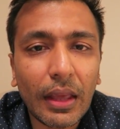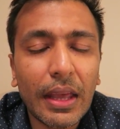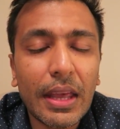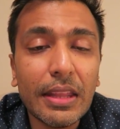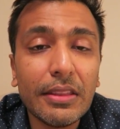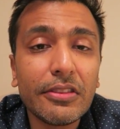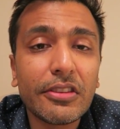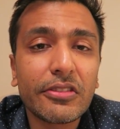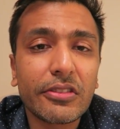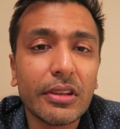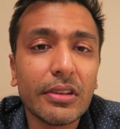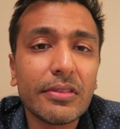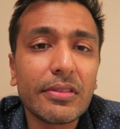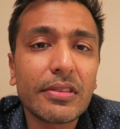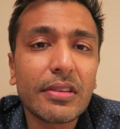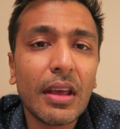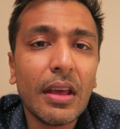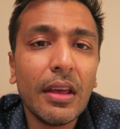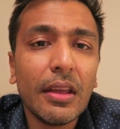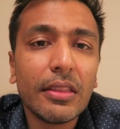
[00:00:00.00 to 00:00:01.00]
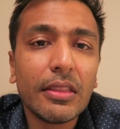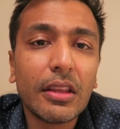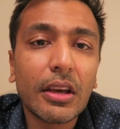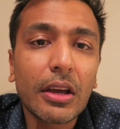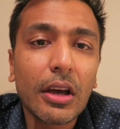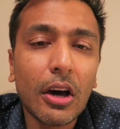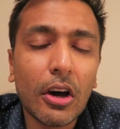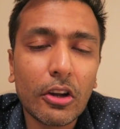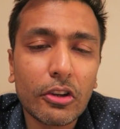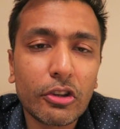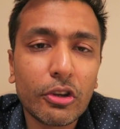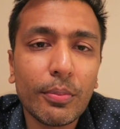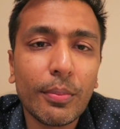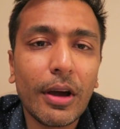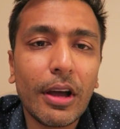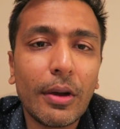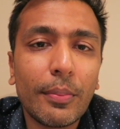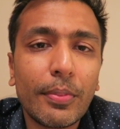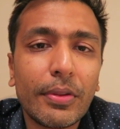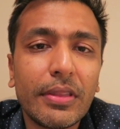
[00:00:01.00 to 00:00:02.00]
instance, the
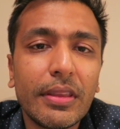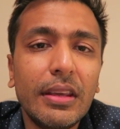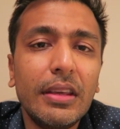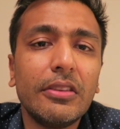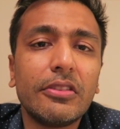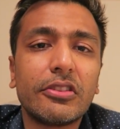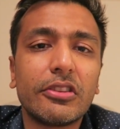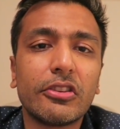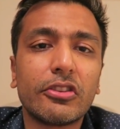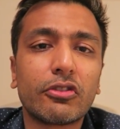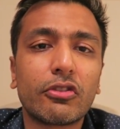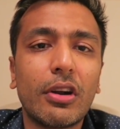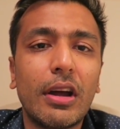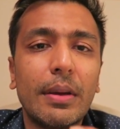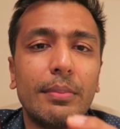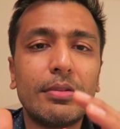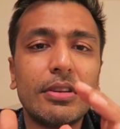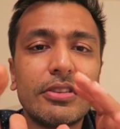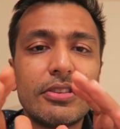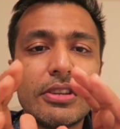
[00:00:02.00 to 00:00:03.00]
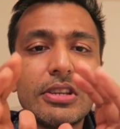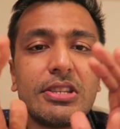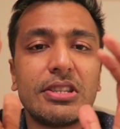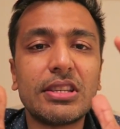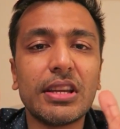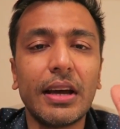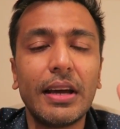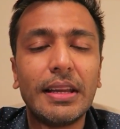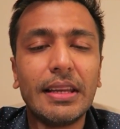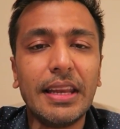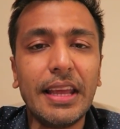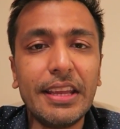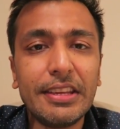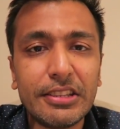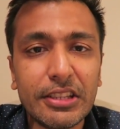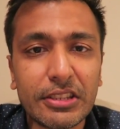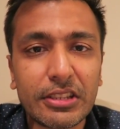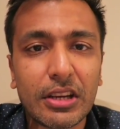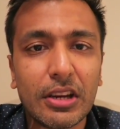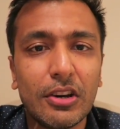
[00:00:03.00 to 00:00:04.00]
cardiomyopathy is described as a
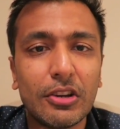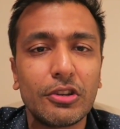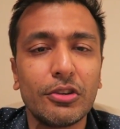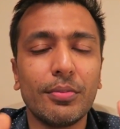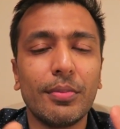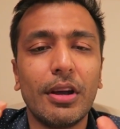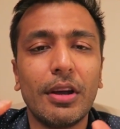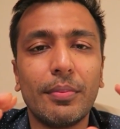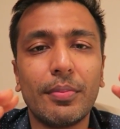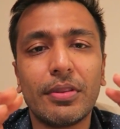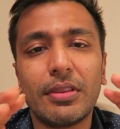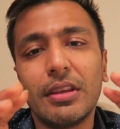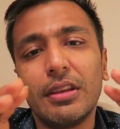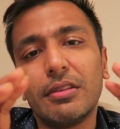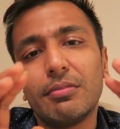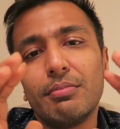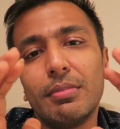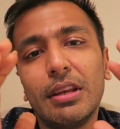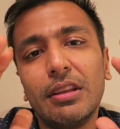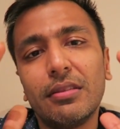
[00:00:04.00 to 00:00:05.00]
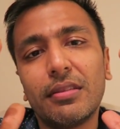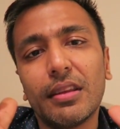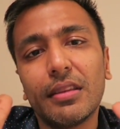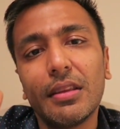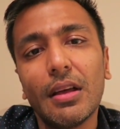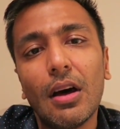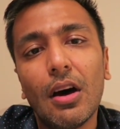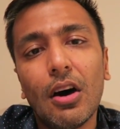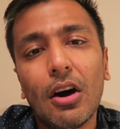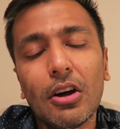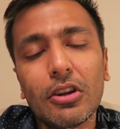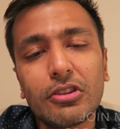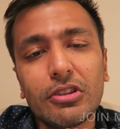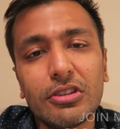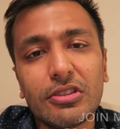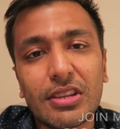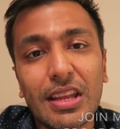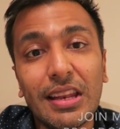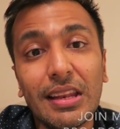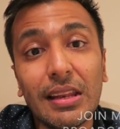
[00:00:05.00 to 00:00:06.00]
dilated cardiomyopathy. It means that the
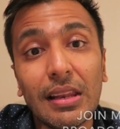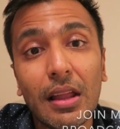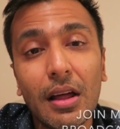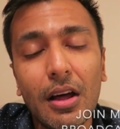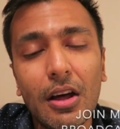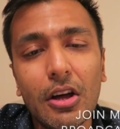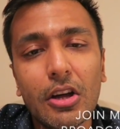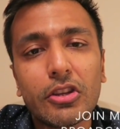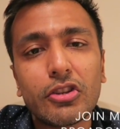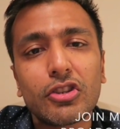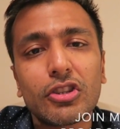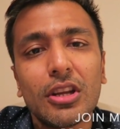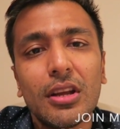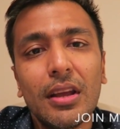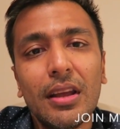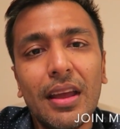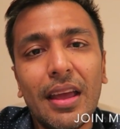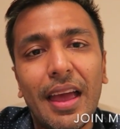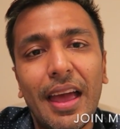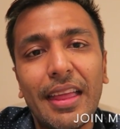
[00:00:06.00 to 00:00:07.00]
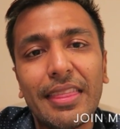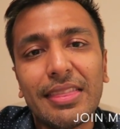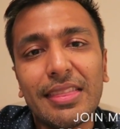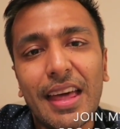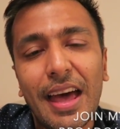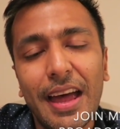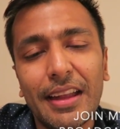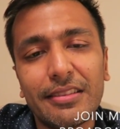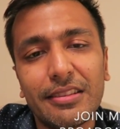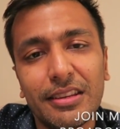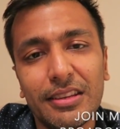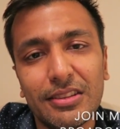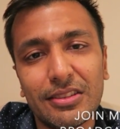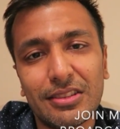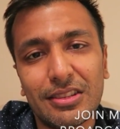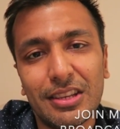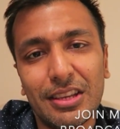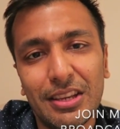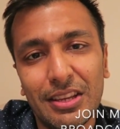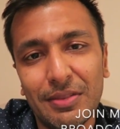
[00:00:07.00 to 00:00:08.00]
heart is enlarged, and that
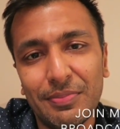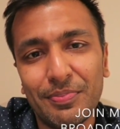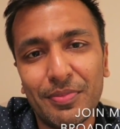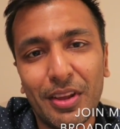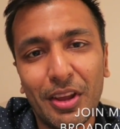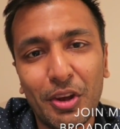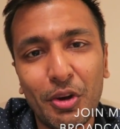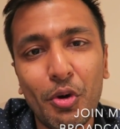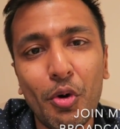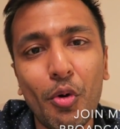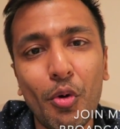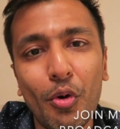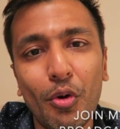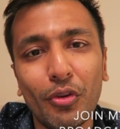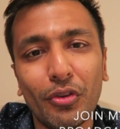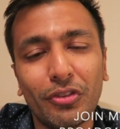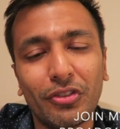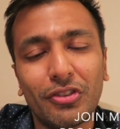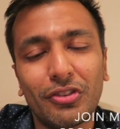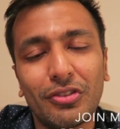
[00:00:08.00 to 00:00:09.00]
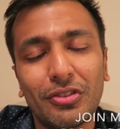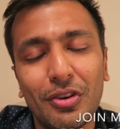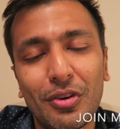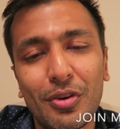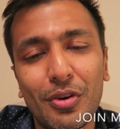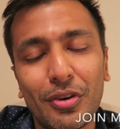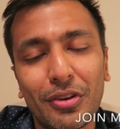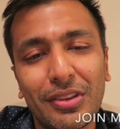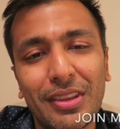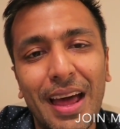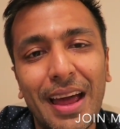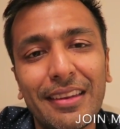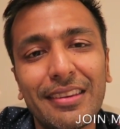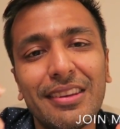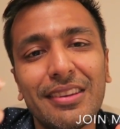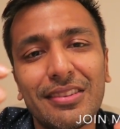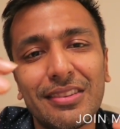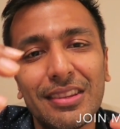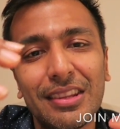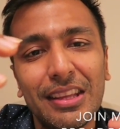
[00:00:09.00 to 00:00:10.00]
is the cause, or
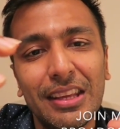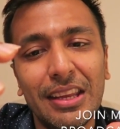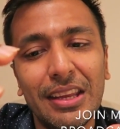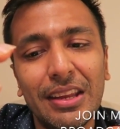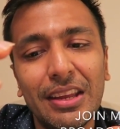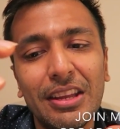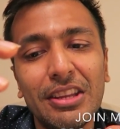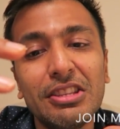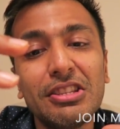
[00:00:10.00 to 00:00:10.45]
that is the